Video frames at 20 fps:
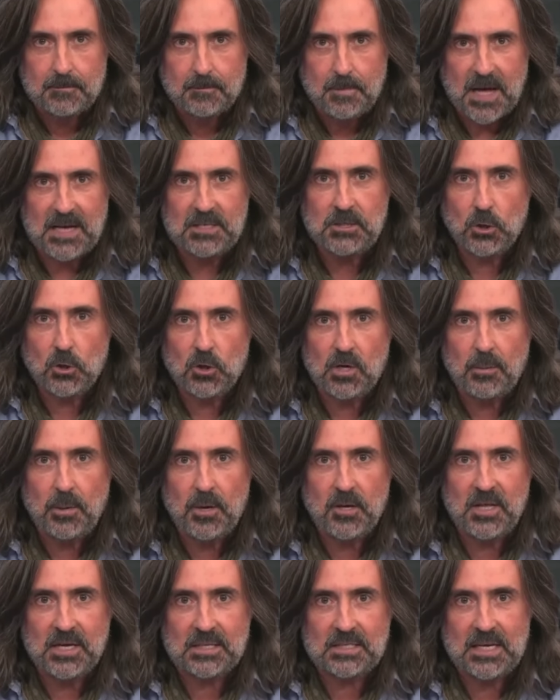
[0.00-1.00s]
I talk
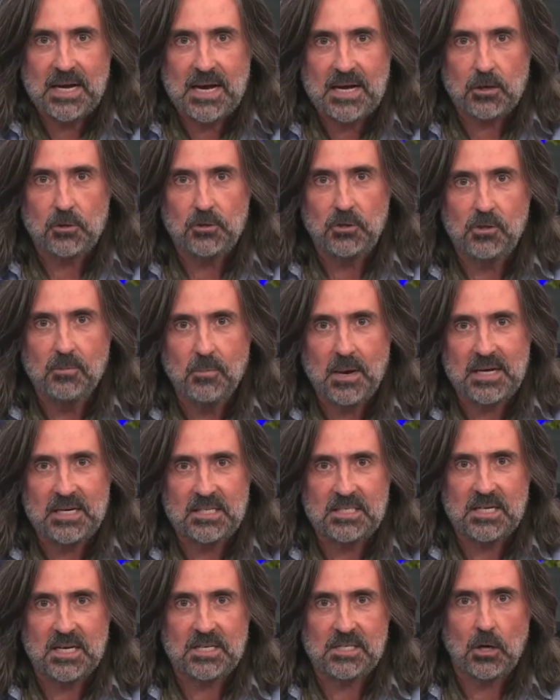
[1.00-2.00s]
about the attack on
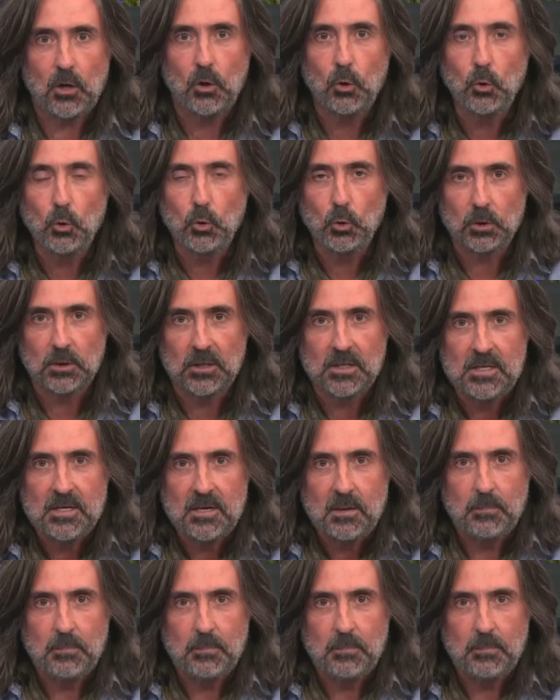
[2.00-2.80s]
humanity as a whole,